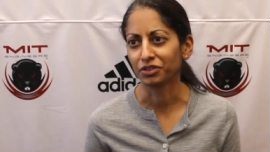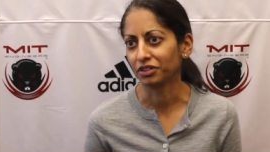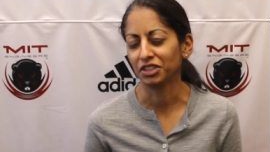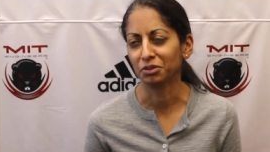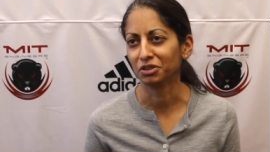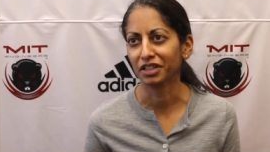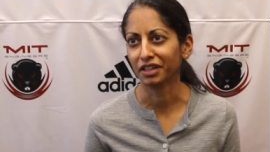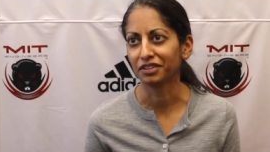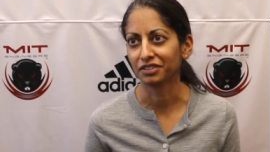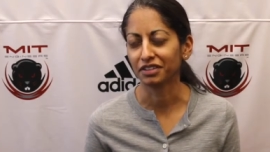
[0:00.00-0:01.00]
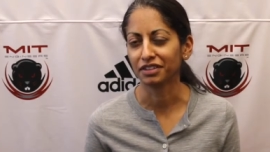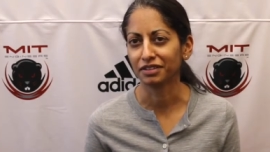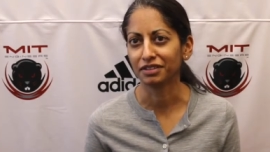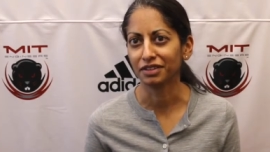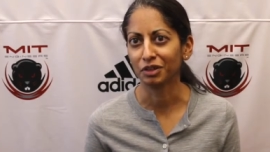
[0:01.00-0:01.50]
as our team really likes
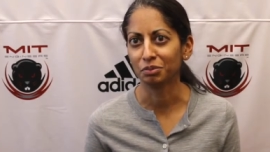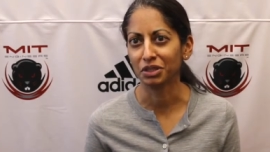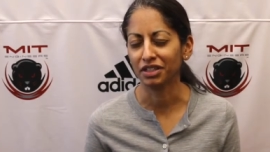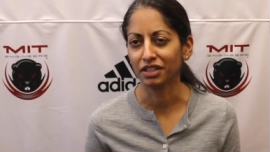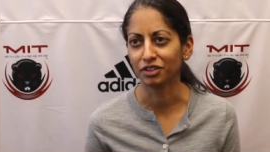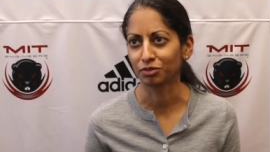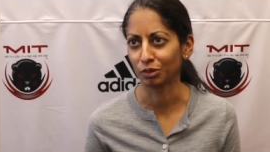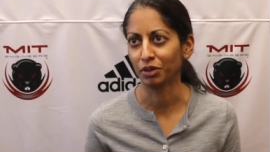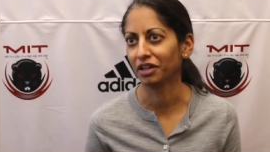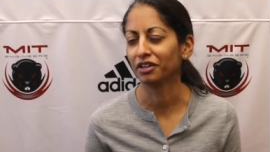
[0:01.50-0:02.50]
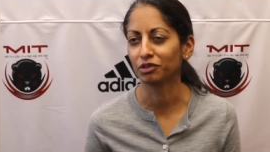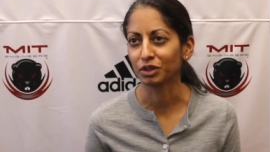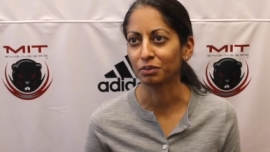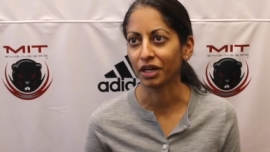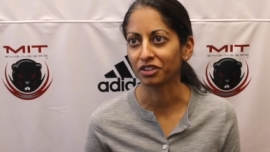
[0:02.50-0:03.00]
to you know be as prepared as we
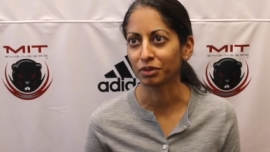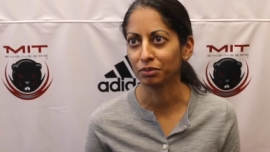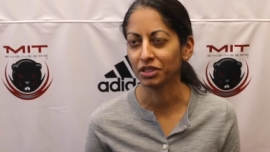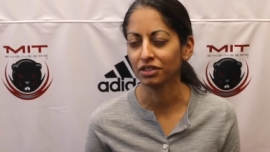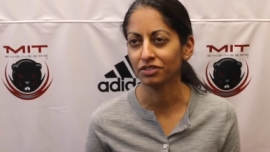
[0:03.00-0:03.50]
can possibly be.